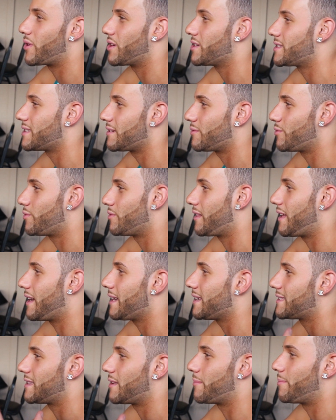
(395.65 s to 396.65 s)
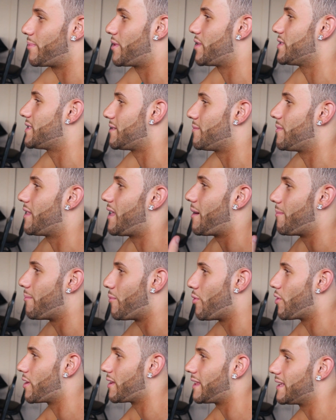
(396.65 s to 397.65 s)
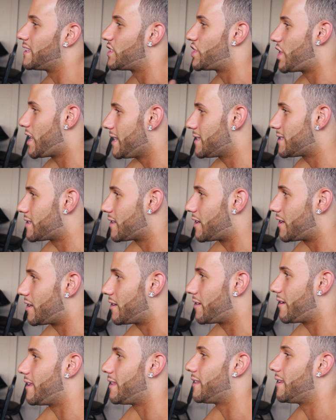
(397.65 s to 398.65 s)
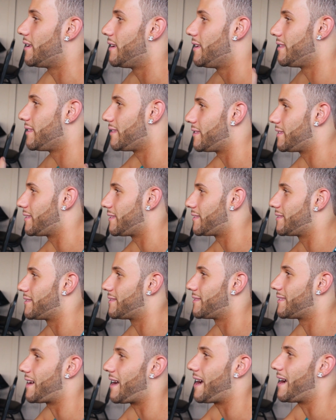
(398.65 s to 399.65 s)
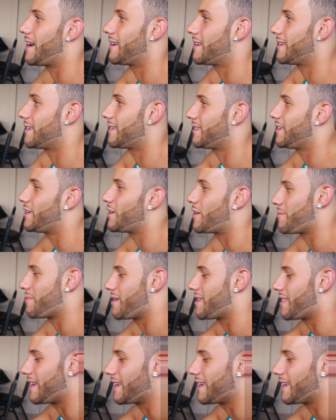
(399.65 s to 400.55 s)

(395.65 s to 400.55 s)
person who likes the person a lot more, like the chaser and you know what I think? you know what I mean?